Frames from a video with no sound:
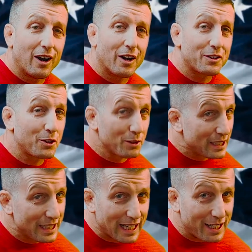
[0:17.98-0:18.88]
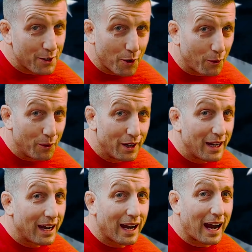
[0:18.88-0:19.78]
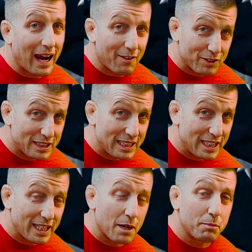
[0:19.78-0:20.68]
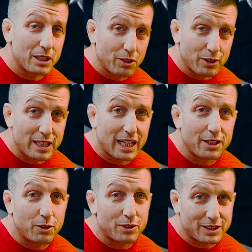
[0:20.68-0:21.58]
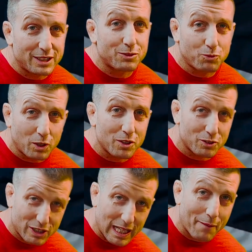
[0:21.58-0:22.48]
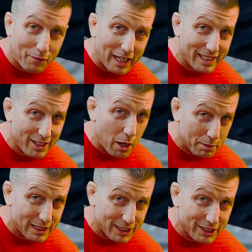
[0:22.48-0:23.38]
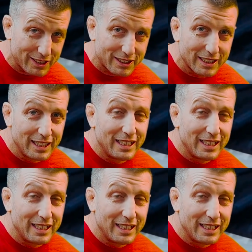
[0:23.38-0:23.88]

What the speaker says: The only thing I know, I haven't seen it yet, but the only thing I know is it's one of those slap fighting competitions.